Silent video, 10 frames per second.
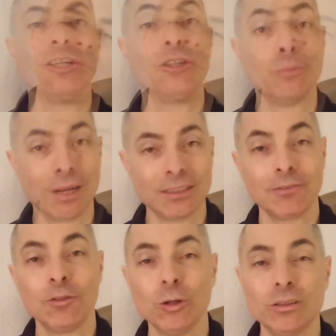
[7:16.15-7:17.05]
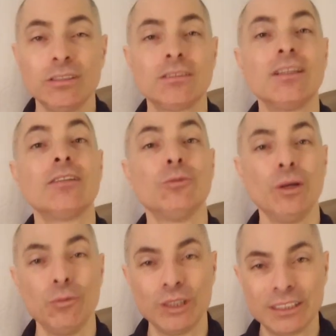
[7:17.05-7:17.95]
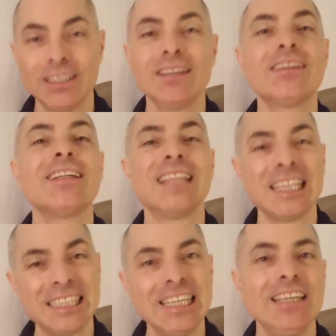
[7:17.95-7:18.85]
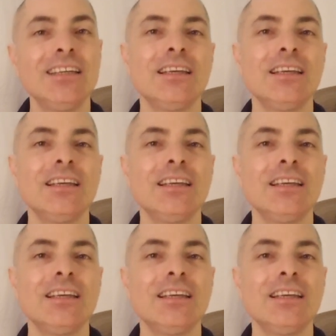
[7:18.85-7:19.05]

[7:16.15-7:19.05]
You might have noticed that when we sing the ta-di